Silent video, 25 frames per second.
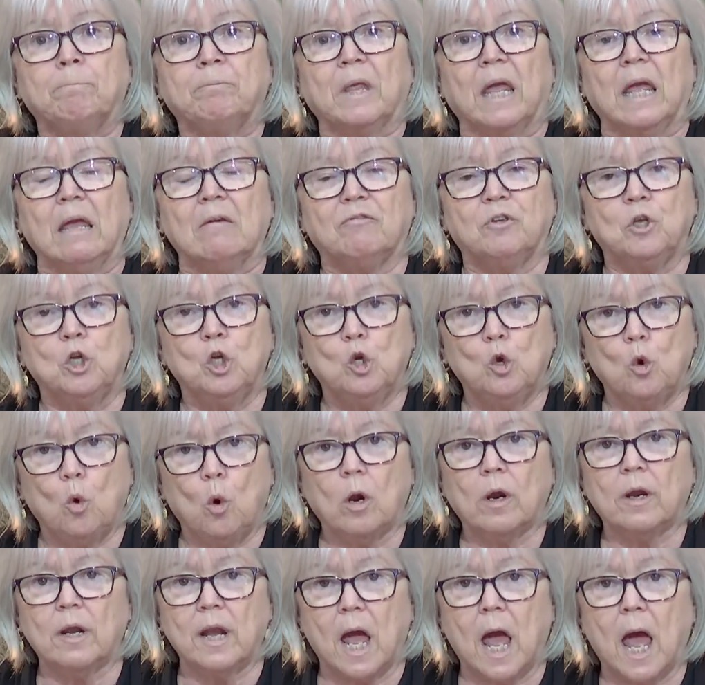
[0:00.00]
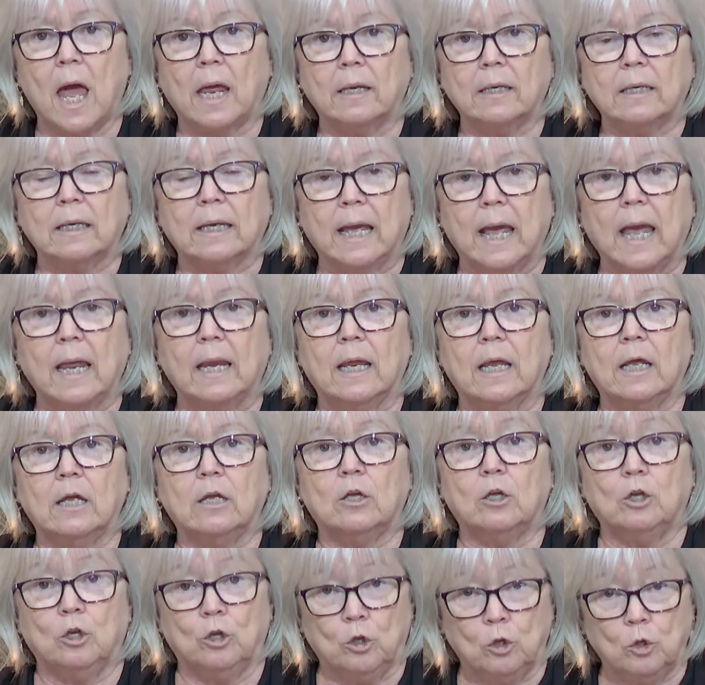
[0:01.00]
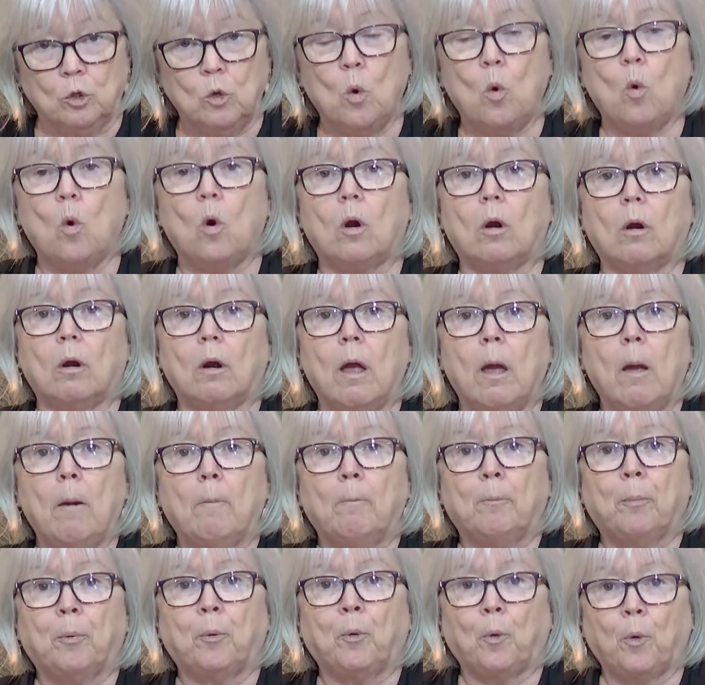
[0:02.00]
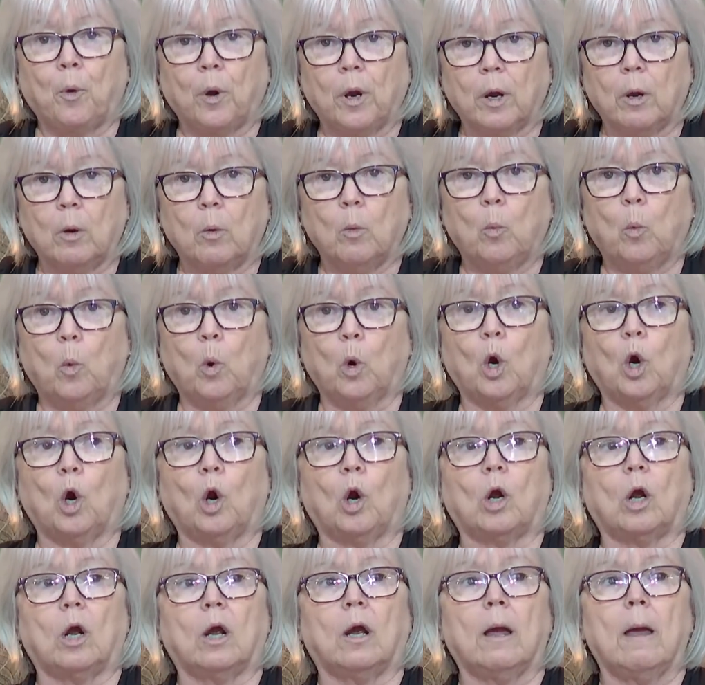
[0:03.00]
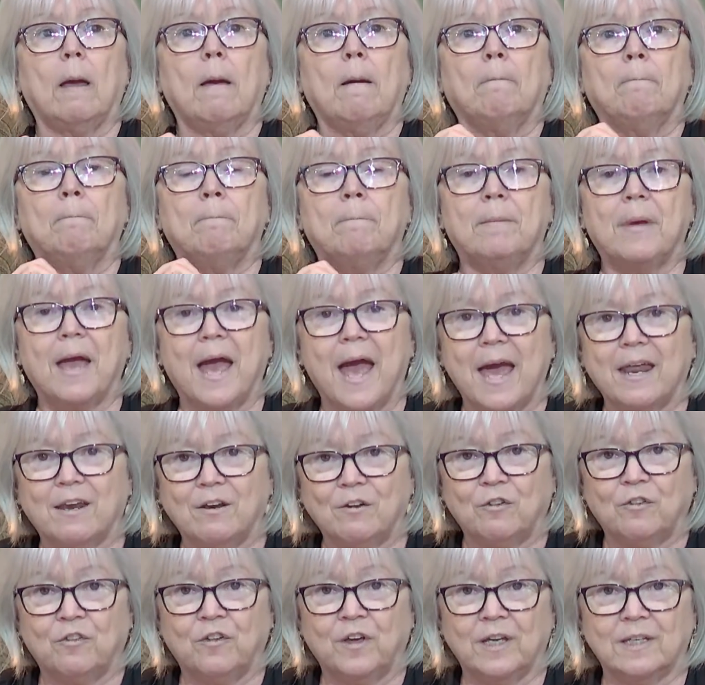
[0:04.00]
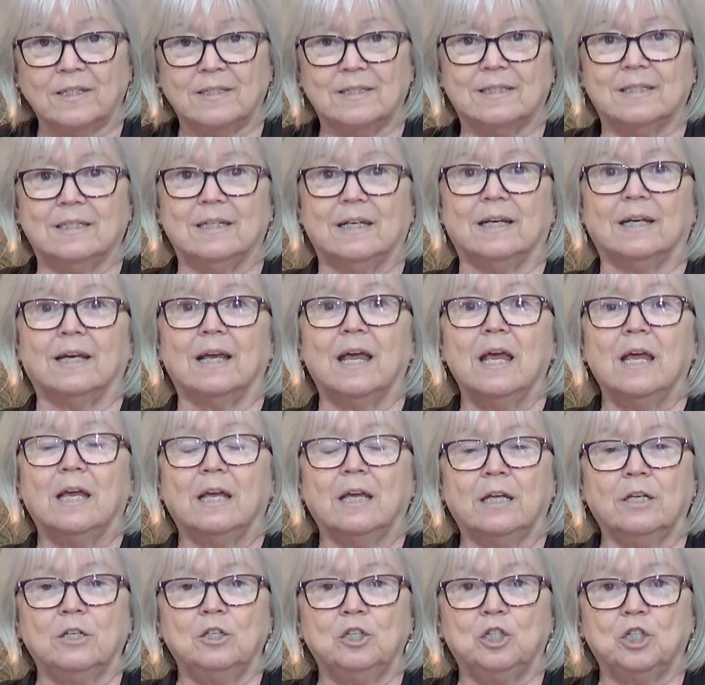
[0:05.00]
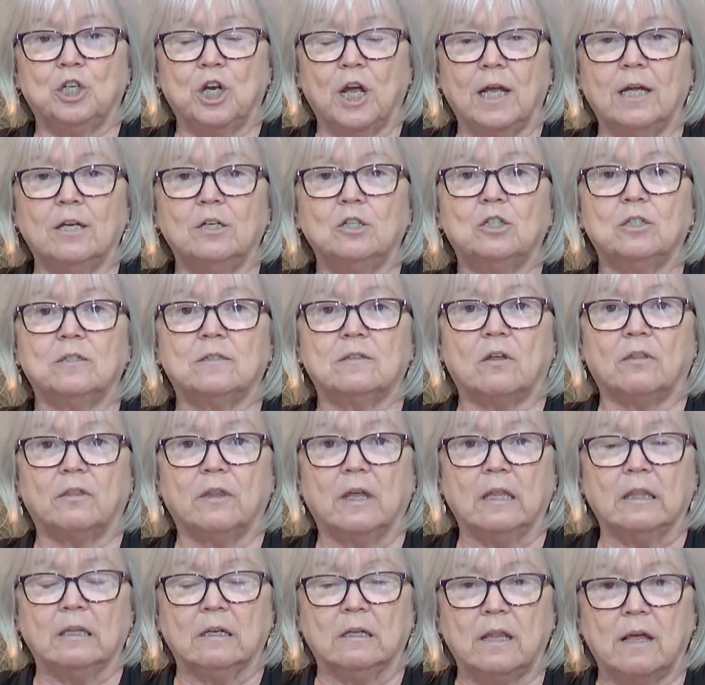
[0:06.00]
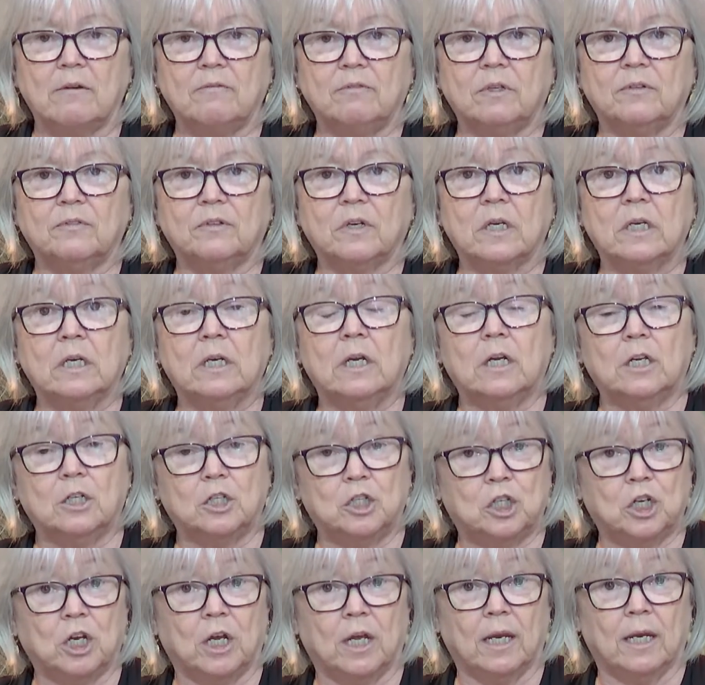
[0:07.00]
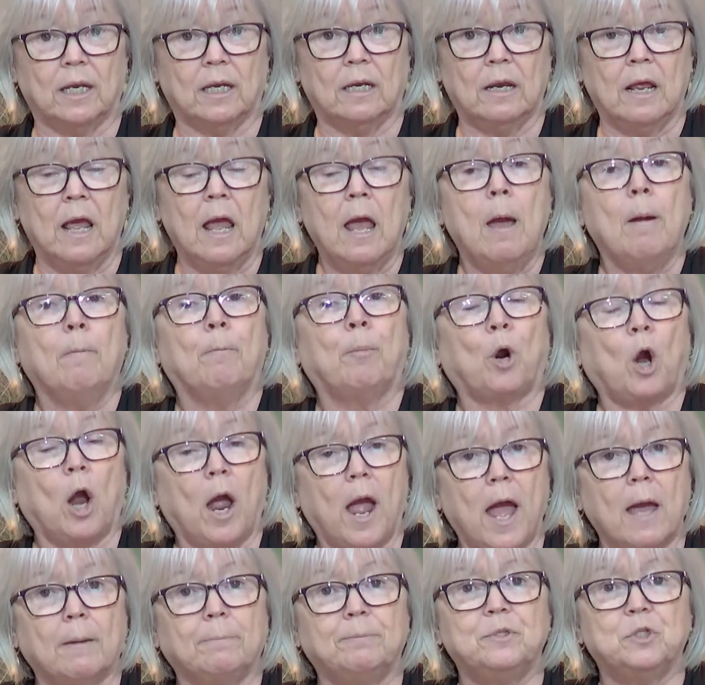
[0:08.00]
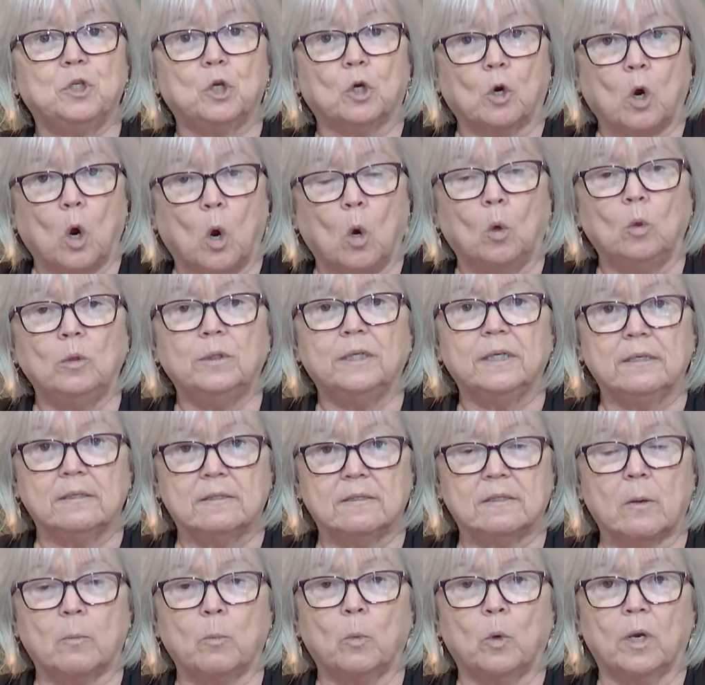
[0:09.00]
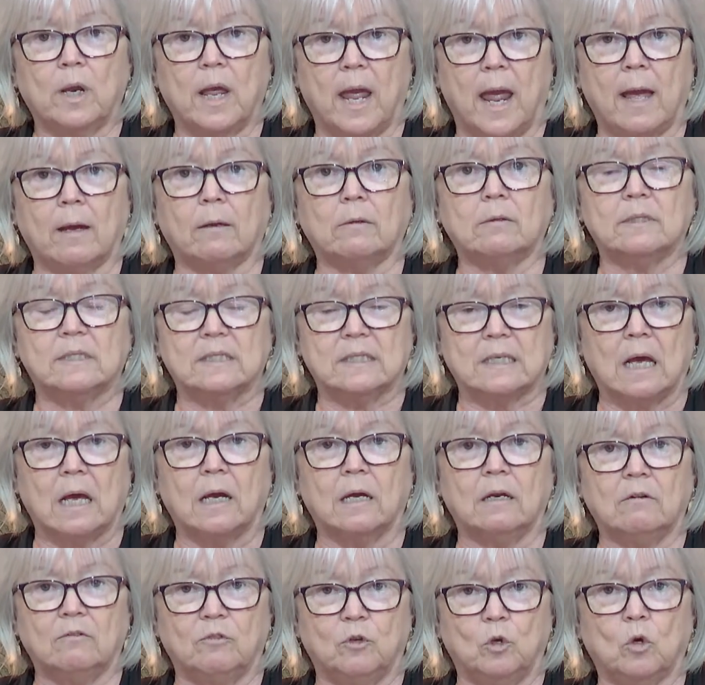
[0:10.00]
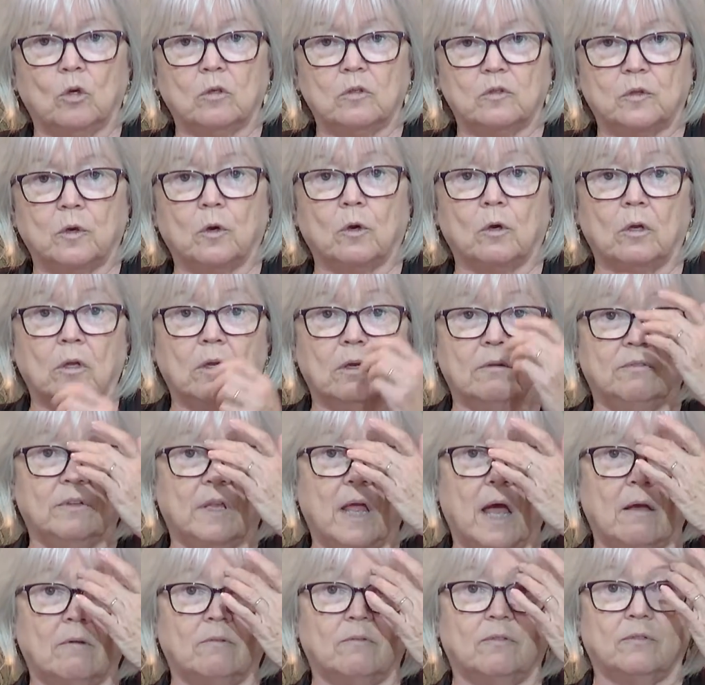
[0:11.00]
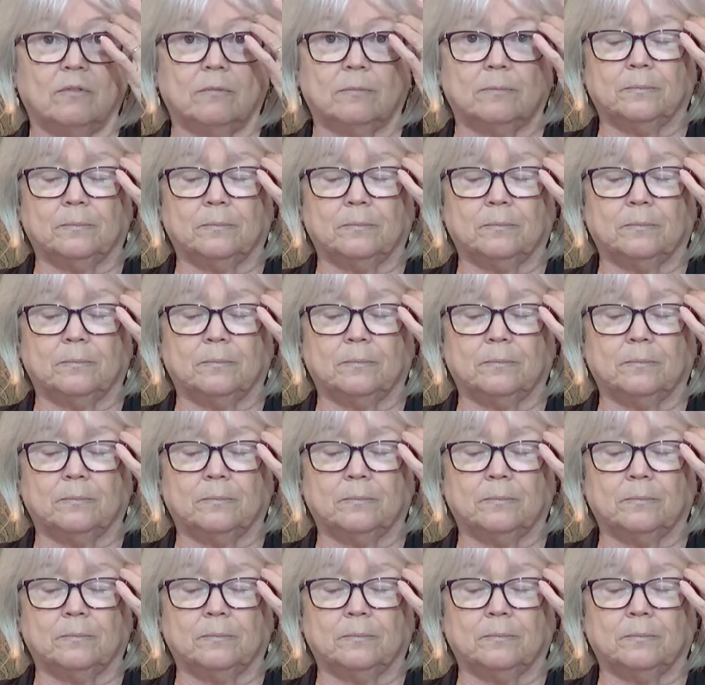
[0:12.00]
if you're not getting your prayer work manifesting in changes in the level of condition, perhaps you're holding someone outside of your circle of love.